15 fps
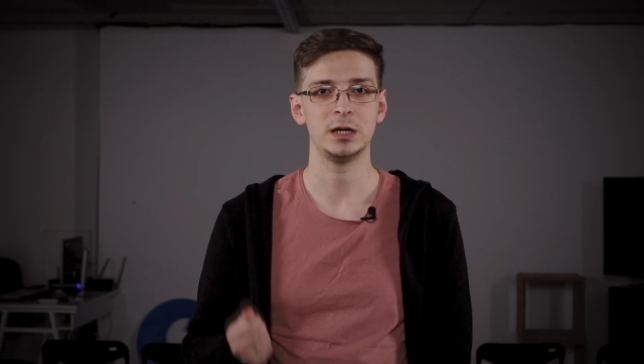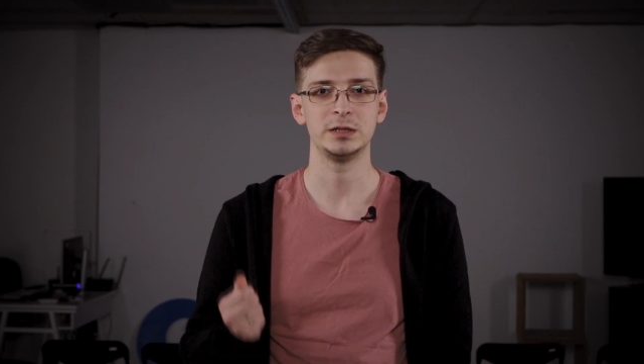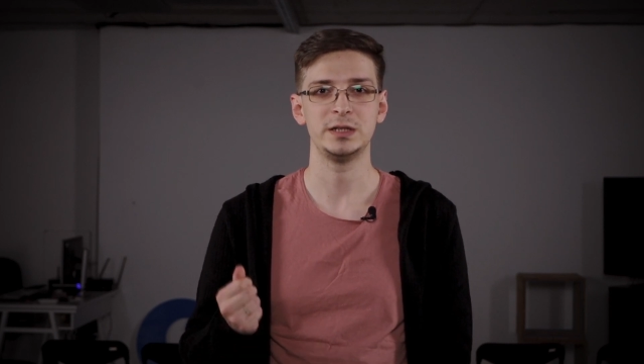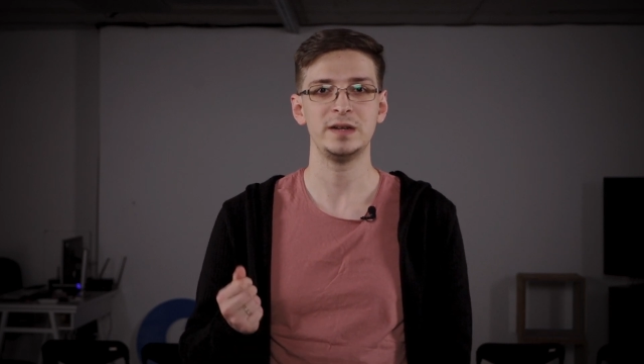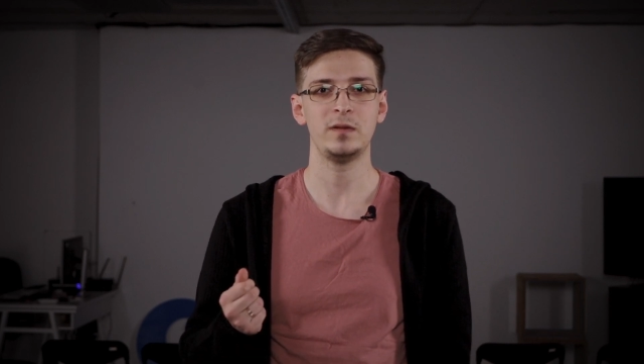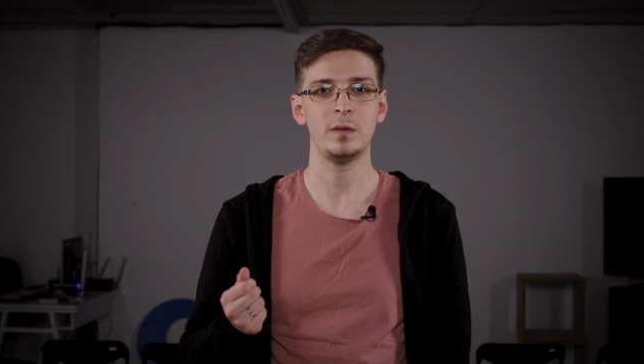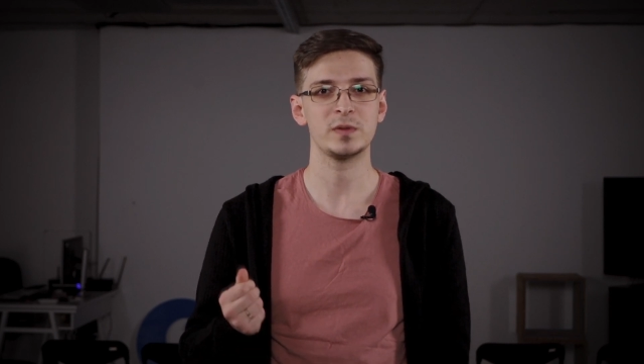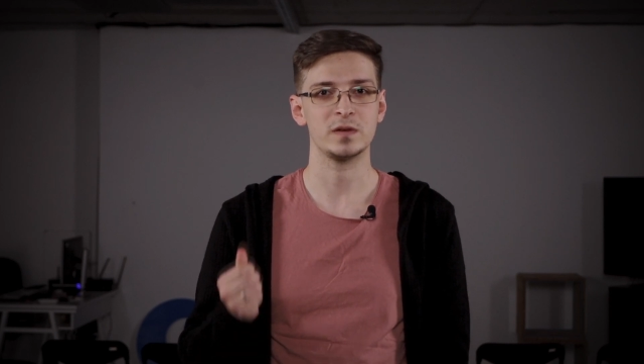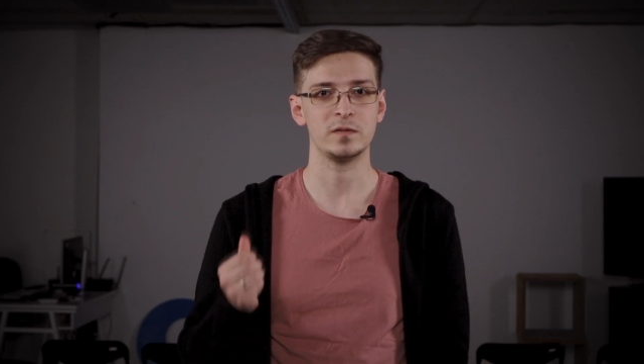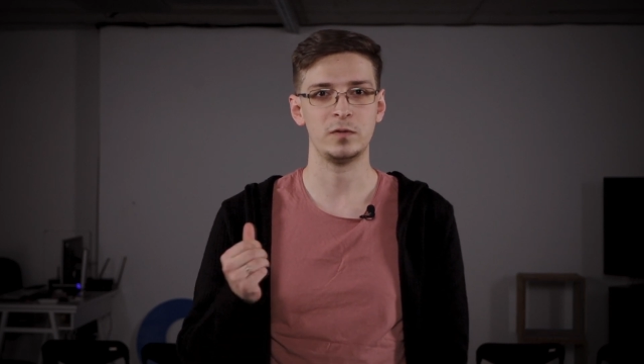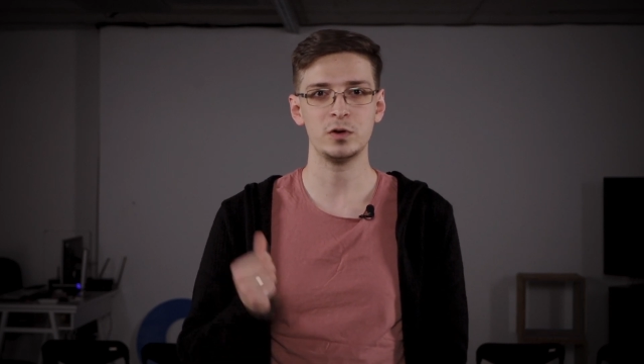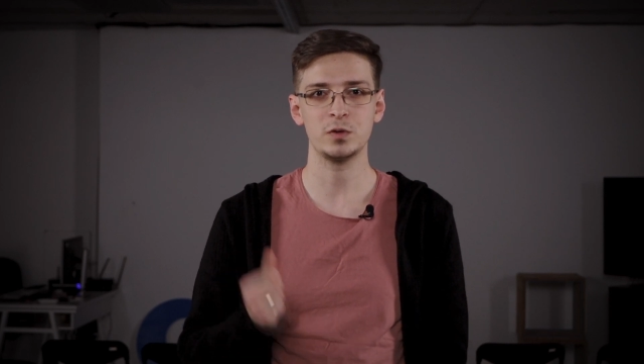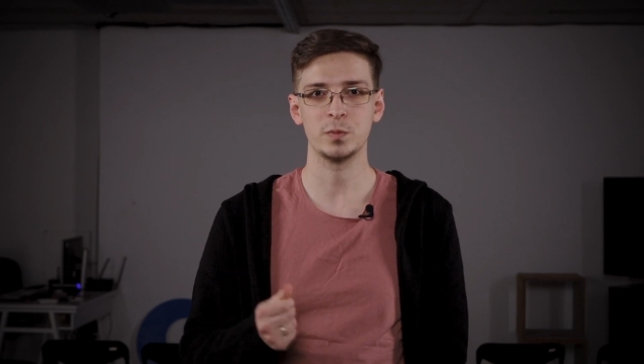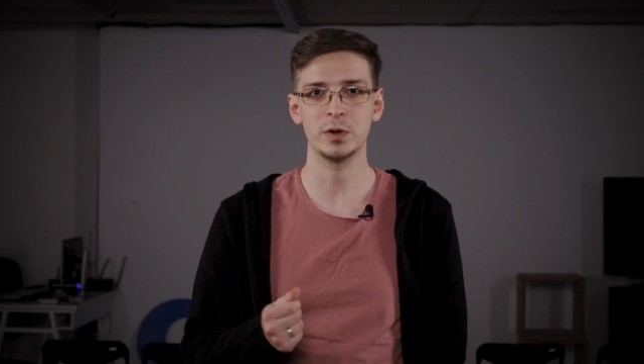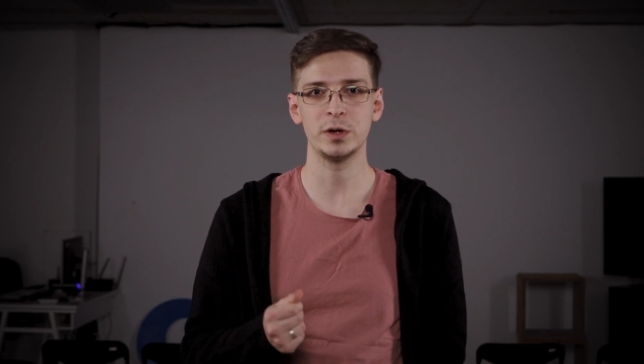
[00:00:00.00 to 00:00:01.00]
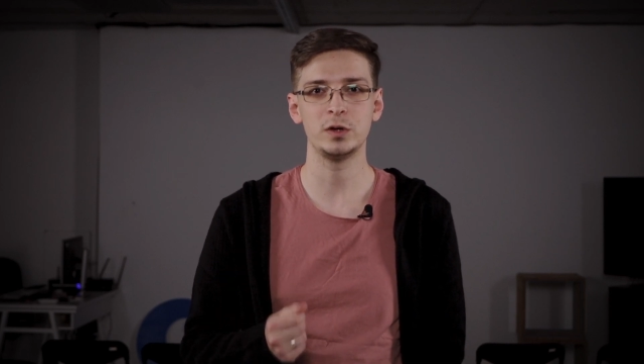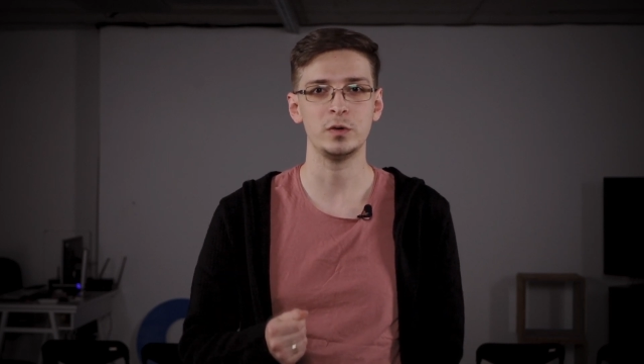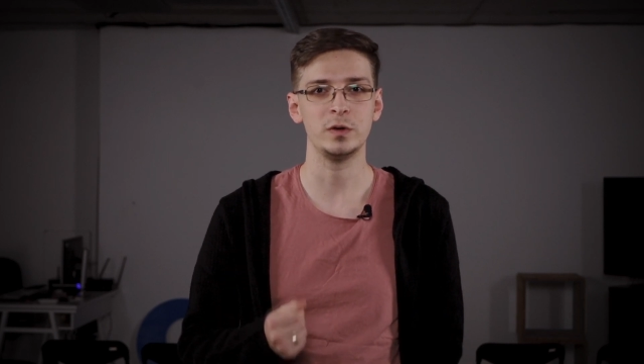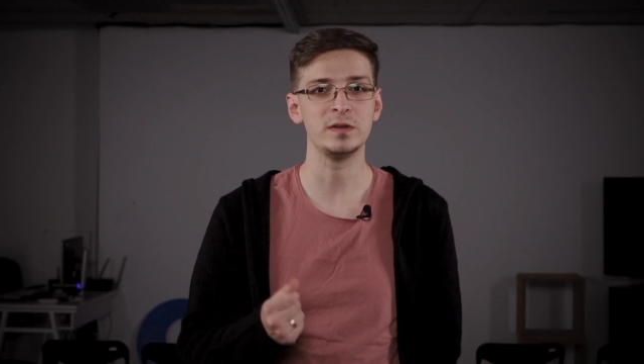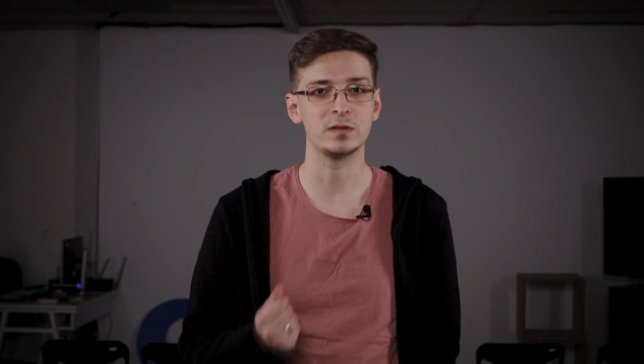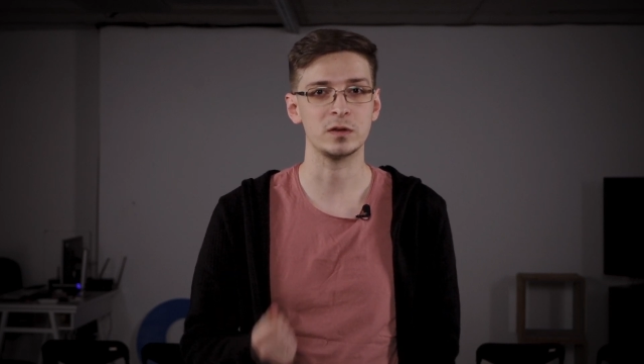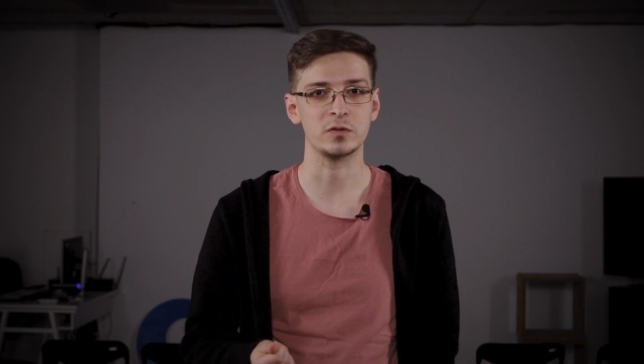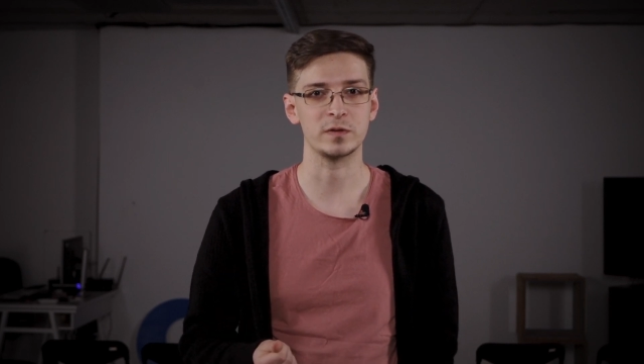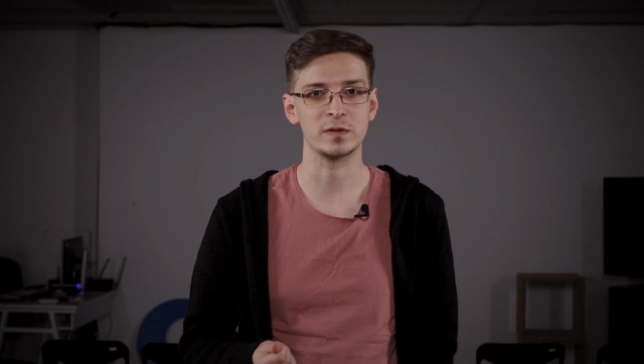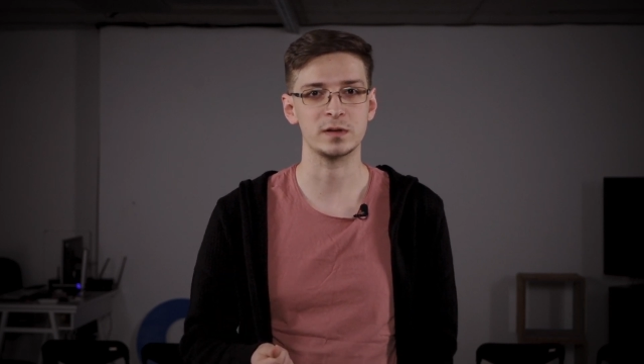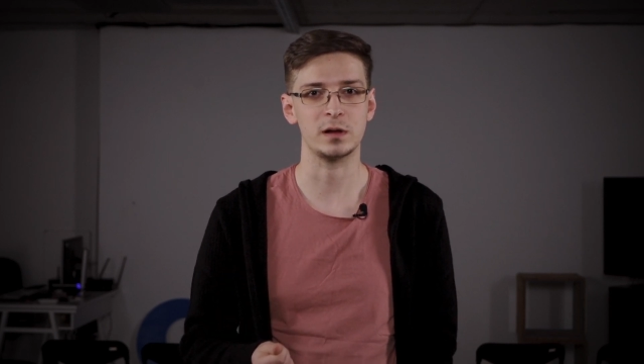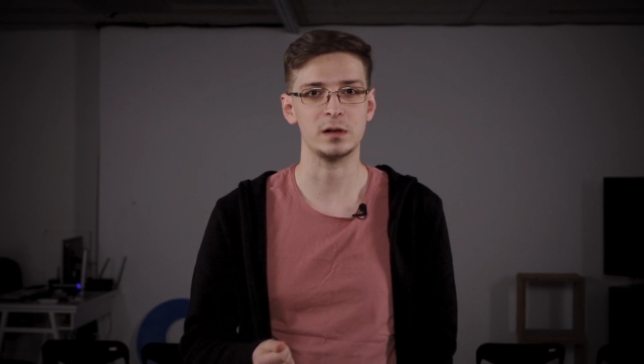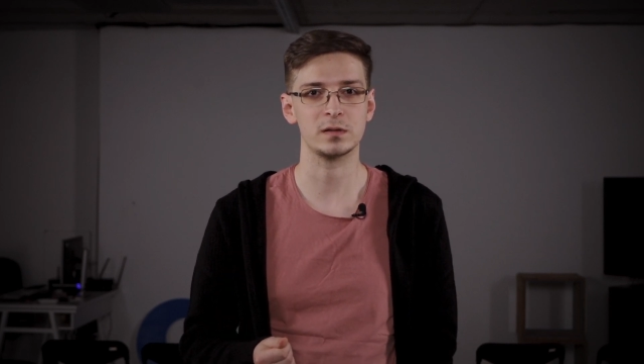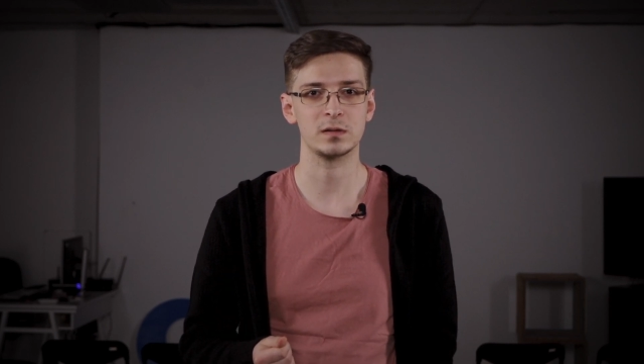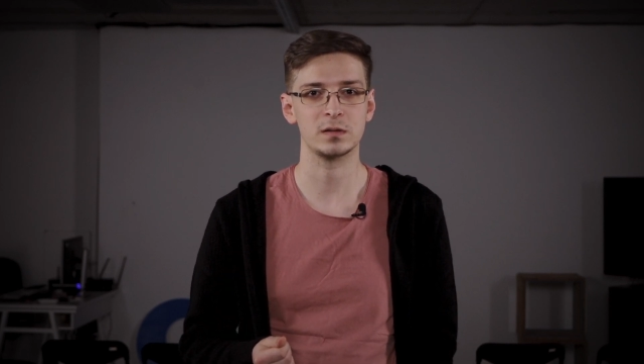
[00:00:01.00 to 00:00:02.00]
DevOps won't bring you instant
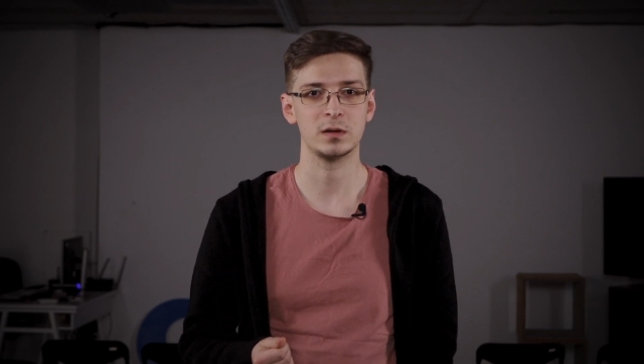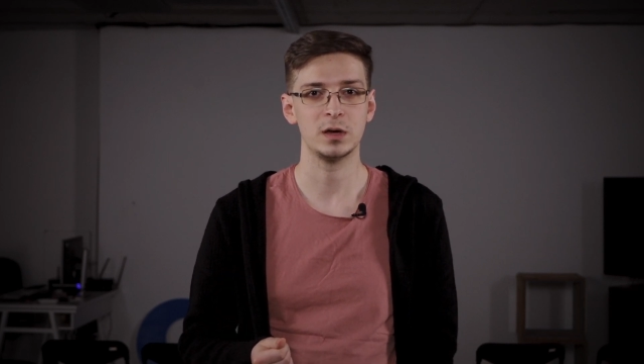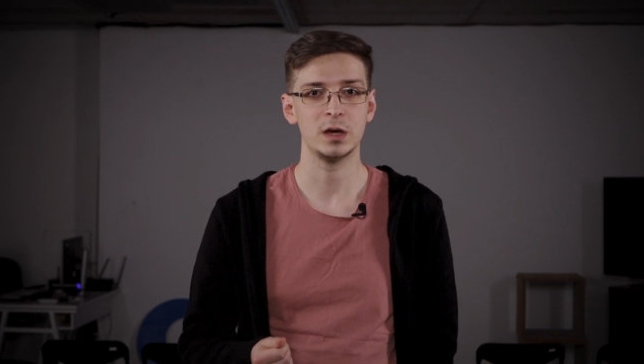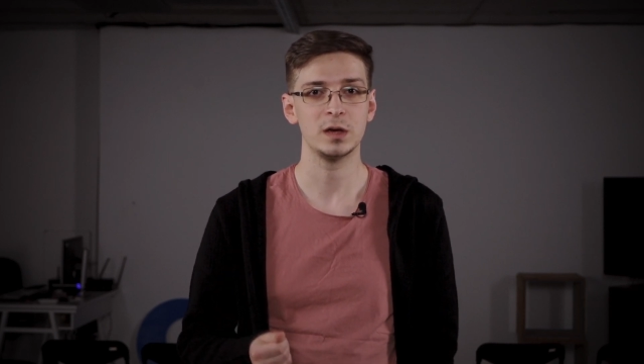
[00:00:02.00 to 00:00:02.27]
results,